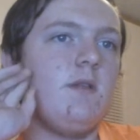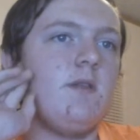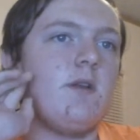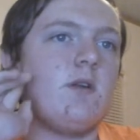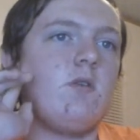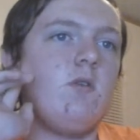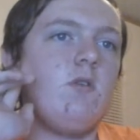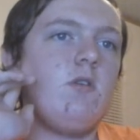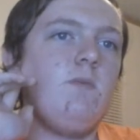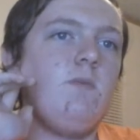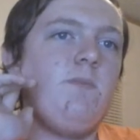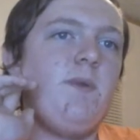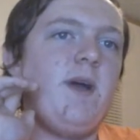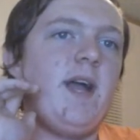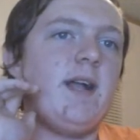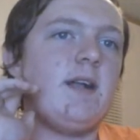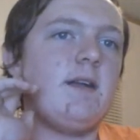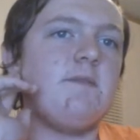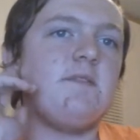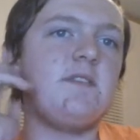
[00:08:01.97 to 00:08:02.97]
The
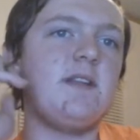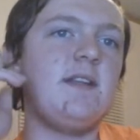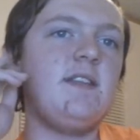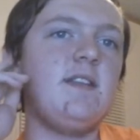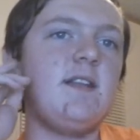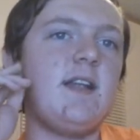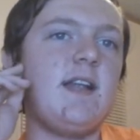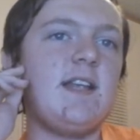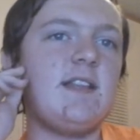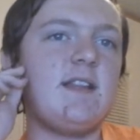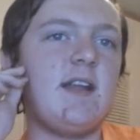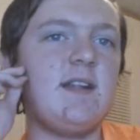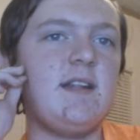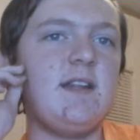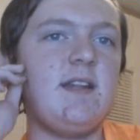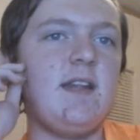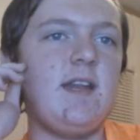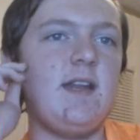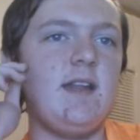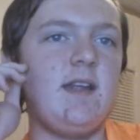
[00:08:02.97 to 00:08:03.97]
quarterback of Cincinnati's
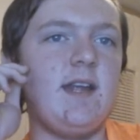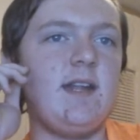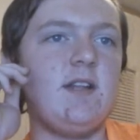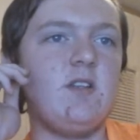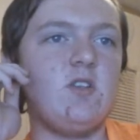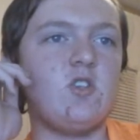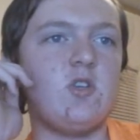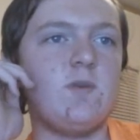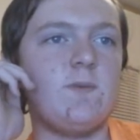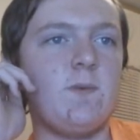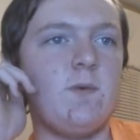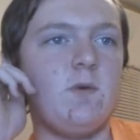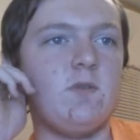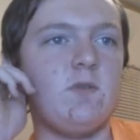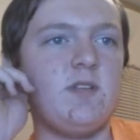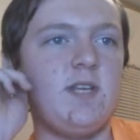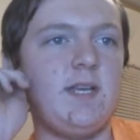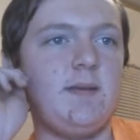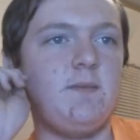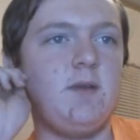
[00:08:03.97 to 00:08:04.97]
nineteen eighty-eight Super
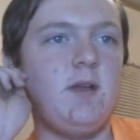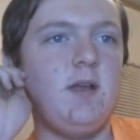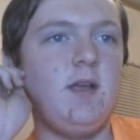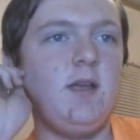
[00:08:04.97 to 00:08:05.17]
Bowl team.